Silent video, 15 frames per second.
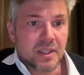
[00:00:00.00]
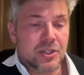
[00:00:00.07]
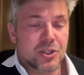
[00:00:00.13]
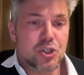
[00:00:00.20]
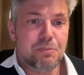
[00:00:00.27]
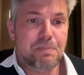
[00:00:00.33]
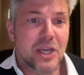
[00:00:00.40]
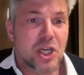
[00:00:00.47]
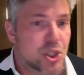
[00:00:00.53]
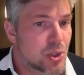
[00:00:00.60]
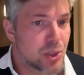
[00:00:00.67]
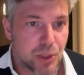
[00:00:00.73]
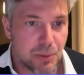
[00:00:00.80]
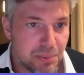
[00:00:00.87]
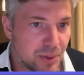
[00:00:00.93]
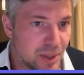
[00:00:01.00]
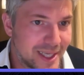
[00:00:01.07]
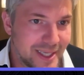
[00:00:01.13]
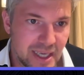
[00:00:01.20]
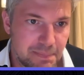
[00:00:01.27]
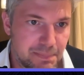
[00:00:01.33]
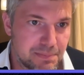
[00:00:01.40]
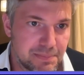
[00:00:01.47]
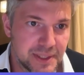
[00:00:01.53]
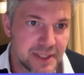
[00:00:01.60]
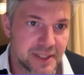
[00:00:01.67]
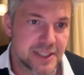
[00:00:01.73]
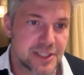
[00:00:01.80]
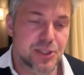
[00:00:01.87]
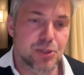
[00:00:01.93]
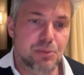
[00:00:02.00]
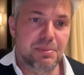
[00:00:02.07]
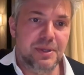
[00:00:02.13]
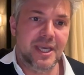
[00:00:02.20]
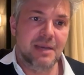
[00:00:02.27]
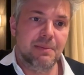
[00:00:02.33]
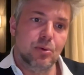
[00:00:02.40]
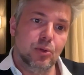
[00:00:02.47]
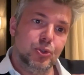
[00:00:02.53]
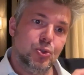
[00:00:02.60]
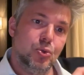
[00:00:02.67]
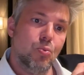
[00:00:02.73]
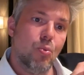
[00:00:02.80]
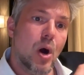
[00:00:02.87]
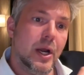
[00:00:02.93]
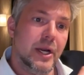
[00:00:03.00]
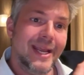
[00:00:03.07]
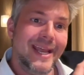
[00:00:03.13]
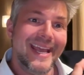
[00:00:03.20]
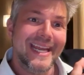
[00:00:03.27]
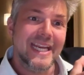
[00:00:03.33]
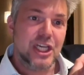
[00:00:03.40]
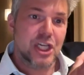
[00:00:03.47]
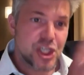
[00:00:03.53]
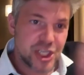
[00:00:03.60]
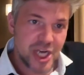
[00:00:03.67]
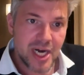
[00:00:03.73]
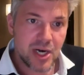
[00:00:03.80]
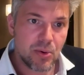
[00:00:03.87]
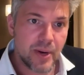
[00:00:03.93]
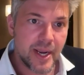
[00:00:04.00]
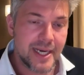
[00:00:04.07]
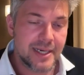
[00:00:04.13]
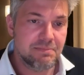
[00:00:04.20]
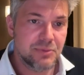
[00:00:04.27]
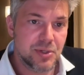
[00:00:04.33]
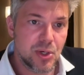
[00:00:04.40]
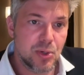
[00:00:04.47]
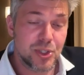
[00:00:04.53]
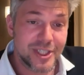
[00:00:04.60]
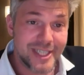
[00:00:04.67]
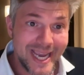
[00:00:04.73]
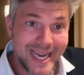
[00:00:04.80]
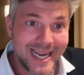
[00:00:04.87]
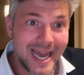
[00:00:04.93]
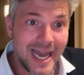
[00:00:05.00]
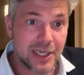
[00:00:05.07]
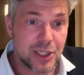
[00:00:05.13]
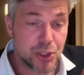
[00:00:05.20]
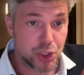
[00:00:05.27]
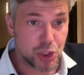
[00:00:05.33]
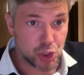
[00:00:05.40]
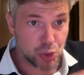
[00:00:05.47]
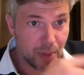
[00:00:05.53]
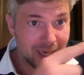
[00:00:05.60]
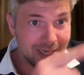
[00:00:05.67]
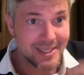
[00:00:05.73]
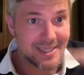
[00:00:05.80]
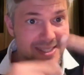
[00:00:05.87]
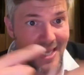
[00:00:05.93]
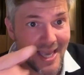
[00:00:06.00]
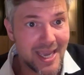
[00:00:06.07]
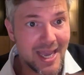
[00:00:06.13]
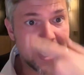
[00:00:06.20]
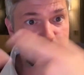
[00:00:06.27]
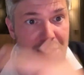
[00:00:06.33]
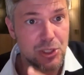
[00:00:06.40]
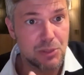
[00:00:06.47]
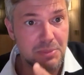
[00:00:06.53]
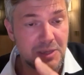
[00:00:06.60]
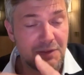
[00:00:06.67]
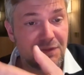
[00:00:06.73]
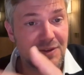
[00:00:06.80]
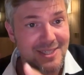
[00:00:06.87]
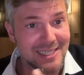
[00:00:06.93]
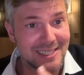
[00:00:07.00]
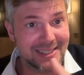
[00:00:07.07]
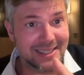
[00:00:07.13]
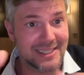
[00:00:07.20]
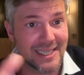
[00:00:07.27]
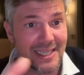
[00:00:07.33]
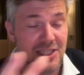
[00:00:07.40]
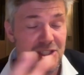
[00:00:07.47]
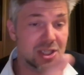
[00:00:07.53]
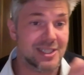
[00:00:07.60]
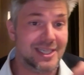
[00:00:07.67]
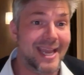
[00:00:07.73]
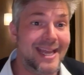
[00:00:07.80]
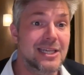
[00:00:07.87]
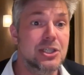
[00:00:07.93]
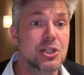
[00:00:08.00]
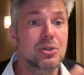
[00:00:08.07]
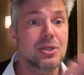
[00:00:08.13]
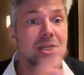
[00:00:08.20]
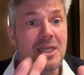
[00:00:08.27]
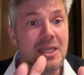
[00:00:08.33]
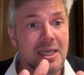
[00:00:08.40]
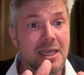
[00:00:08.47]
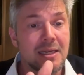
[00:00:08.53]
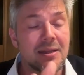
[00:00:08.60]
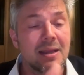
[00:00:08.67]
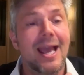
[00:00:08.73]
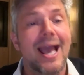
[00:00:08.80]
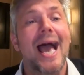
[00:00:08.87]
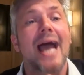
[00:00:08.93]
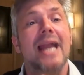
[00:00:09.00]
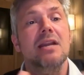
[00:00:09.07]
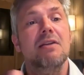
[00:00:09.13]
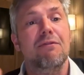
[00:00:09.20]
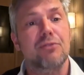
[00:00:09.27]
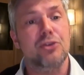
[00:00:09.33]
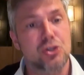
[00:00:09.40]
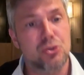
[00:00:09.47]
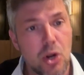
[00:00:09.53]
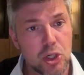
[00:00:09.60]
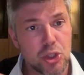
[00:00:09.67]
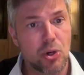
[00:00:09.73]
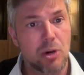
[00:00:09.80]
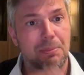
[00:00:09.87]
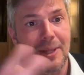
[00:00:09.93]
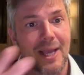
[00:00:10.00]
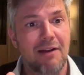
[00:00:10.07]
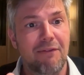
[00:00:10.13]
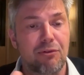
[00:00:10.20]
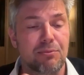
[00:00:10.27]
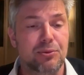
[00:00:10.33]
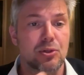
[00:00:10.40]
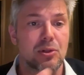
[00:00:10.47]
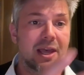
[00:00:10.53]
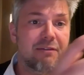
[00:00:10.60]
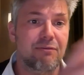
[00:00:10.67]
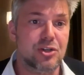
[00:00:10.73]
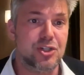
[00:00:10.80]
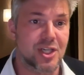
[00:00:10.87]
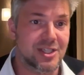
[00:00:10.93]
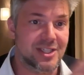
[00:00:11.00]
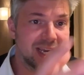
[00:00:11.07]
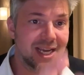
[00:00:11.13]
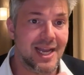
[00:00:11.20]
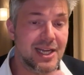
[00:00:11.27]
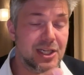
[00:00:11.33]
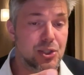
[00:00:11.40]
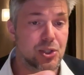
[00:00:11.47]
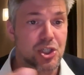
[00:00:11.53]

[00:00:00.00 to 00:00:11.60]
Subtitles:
spatial computing capabilities to be able to, one, generate data to train this AI to be physically intelligent, and you need an infrastructure, a platform to leverage the data to